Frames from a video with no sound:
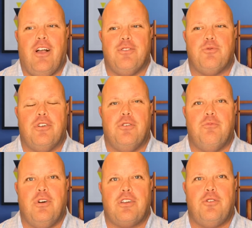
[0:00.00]
was
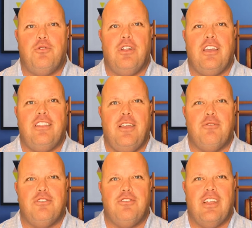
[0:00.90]
wondering what Kool-Aid they
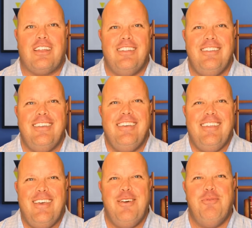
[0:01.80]
were drinking,
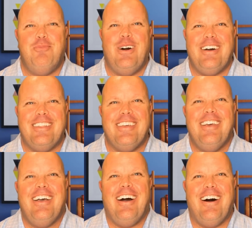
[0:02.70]
but
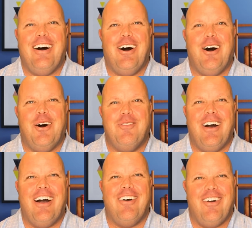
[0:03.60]

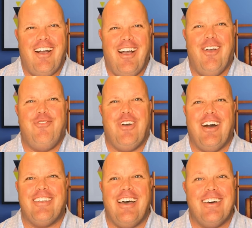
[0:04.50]
I
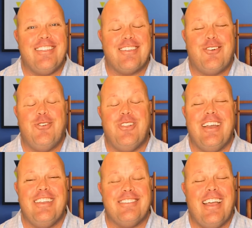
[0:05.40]
found out that the
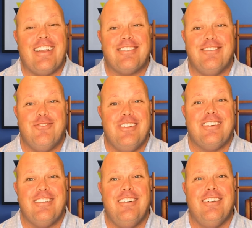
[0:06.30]
Kool-Aid is actually
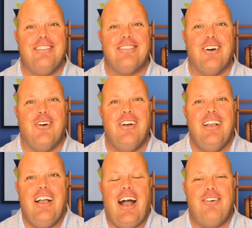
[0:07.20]
really good. So
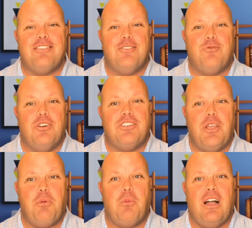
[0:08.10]
I was in the worst
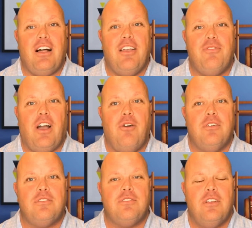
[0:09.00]
shape of my life. I
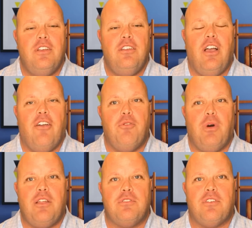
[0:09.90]
was,
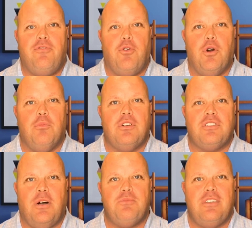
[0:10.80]
everybody was a former
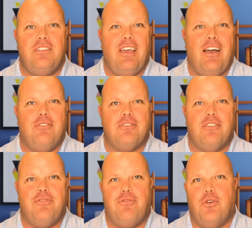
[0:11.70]
something. I was
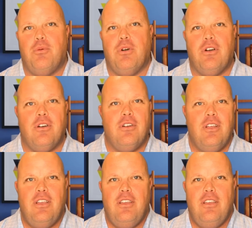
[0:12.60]
a former,